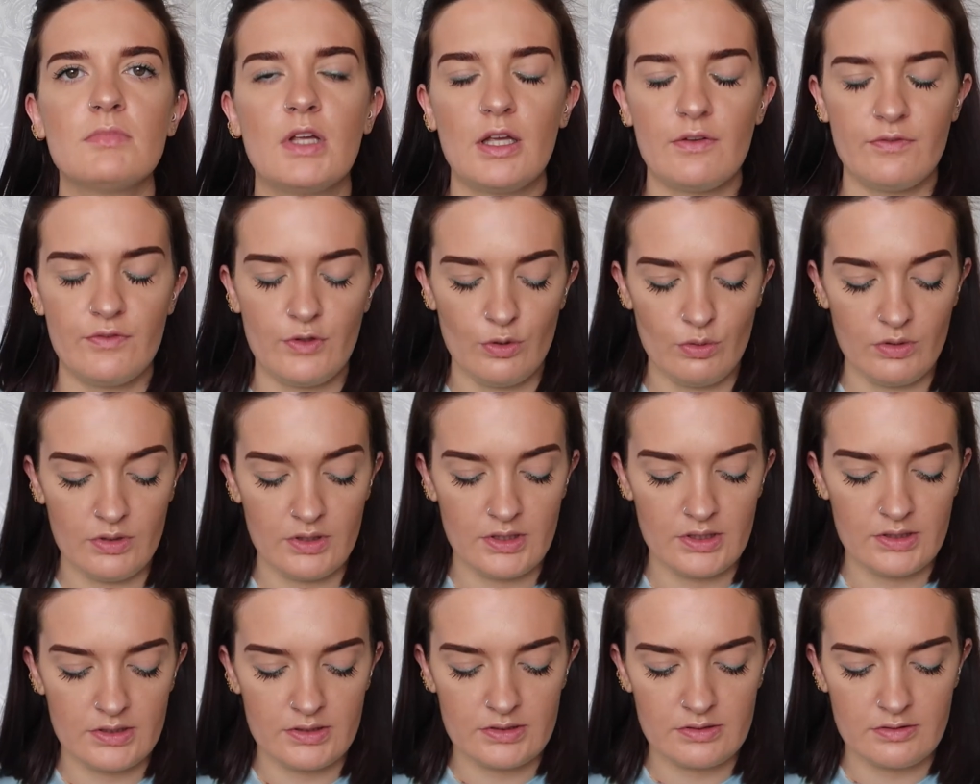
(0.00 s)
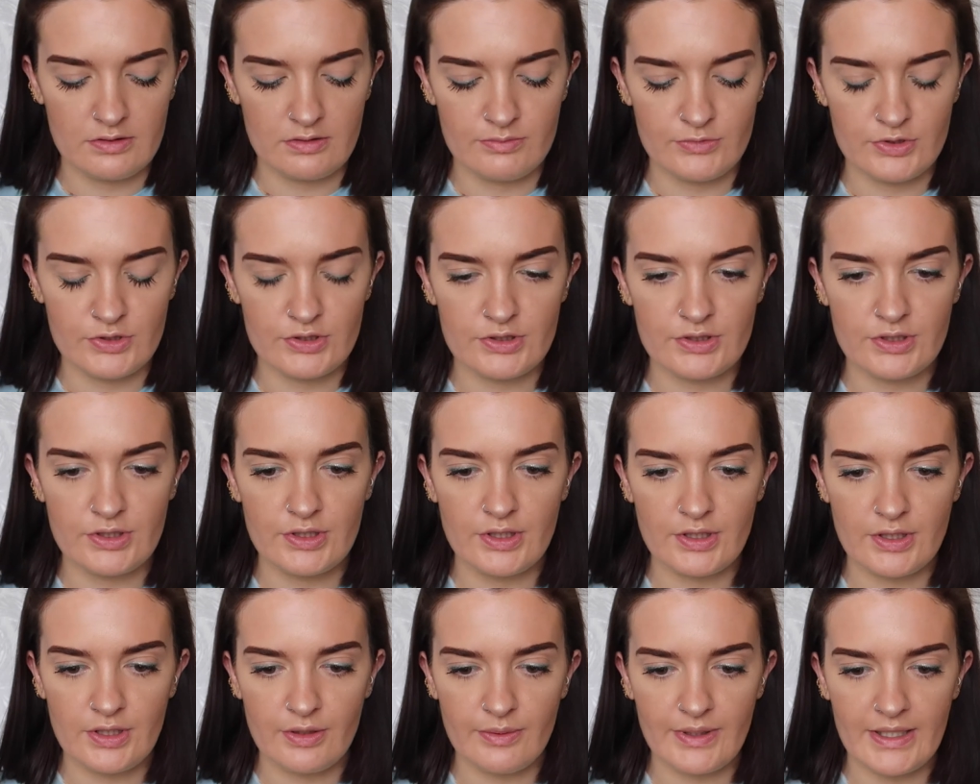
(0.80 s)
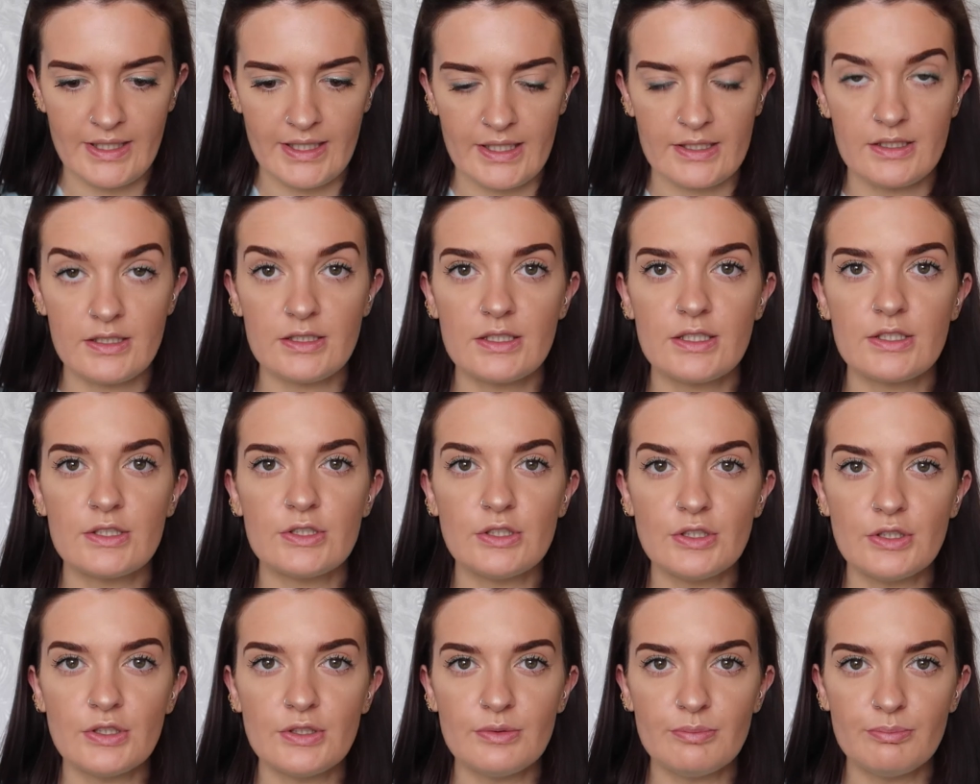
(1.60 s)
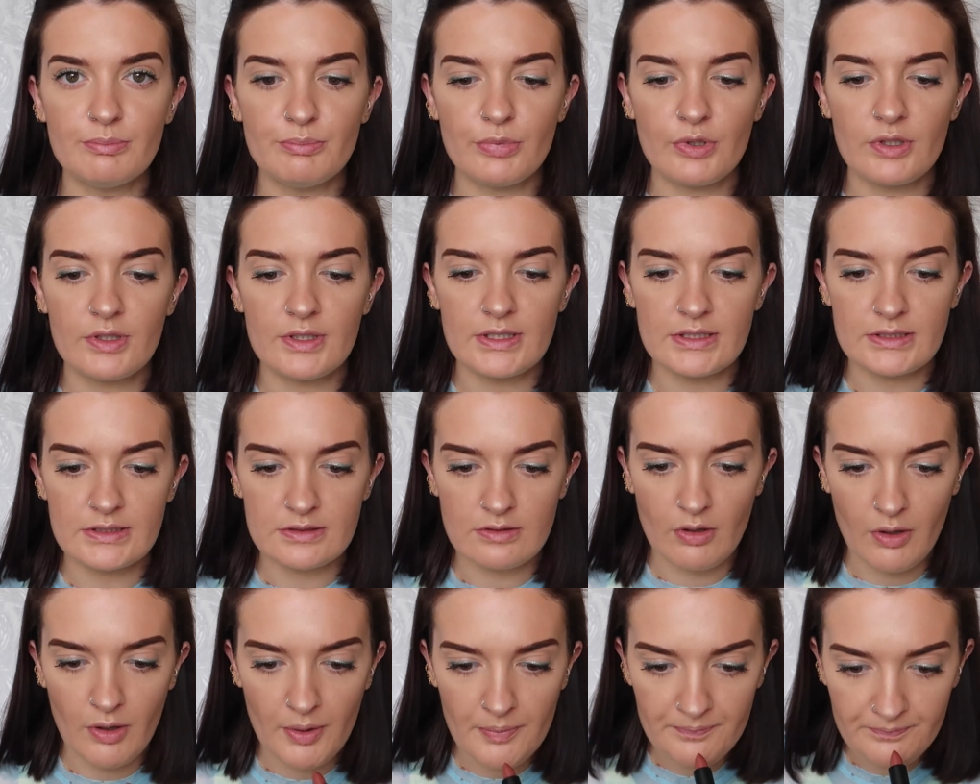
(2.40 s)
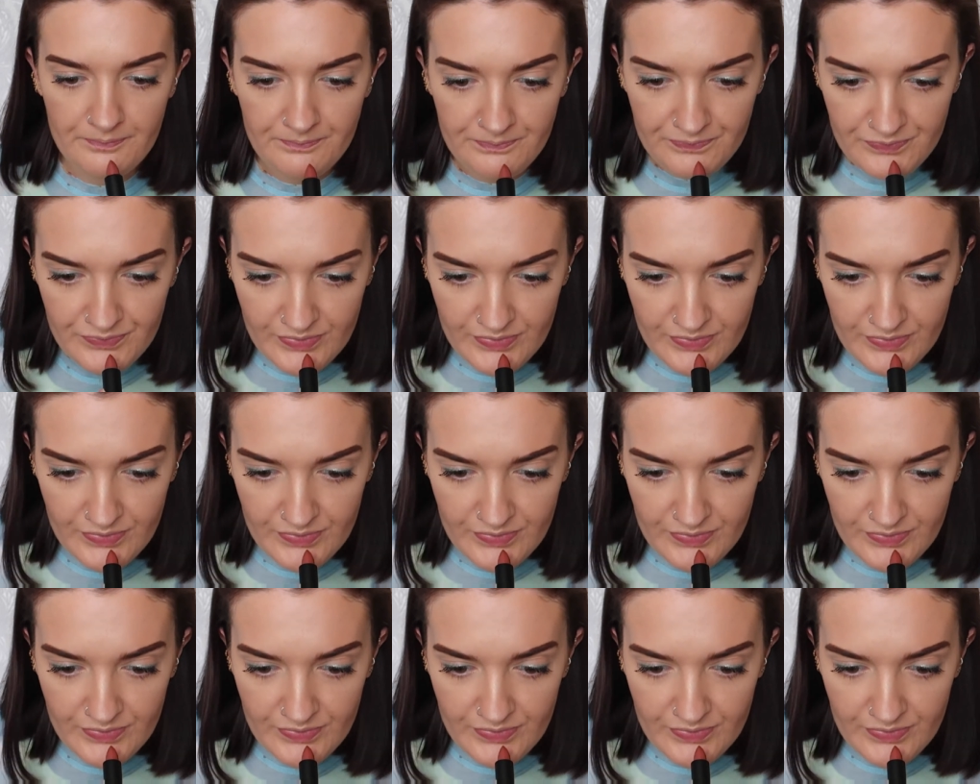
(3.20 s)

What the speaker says: a few others. So I'm just going to go ahead and put this on.